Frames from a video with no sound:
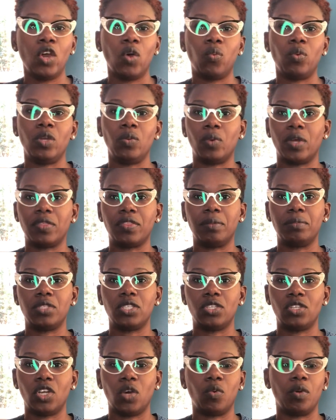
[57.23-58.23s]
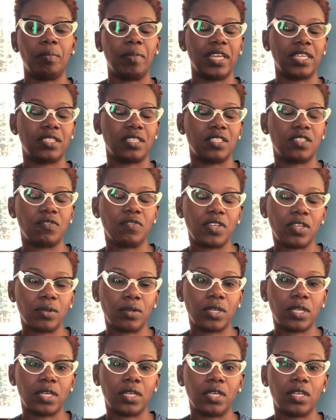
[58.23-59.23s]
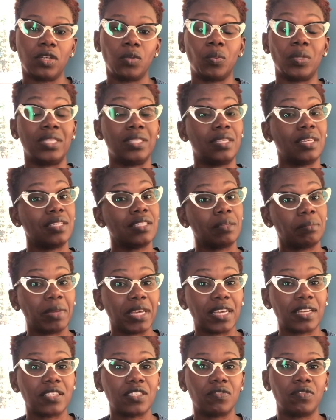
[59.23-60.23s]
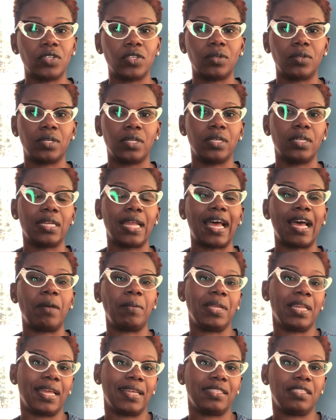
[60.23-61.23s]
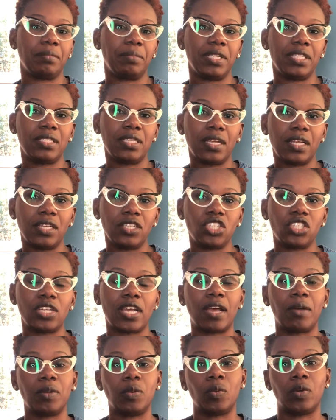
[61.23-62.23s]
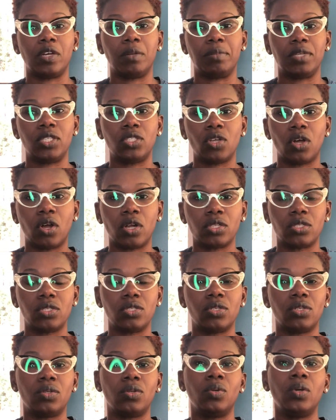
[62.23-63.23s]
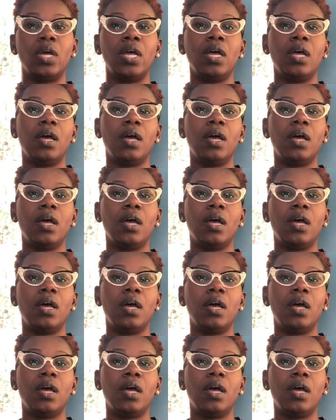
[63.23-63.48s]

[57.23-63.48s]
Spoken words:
We want them to know what makes us feel good, what doesn't make us feel good, how we like to be touched, how we want to be talked to,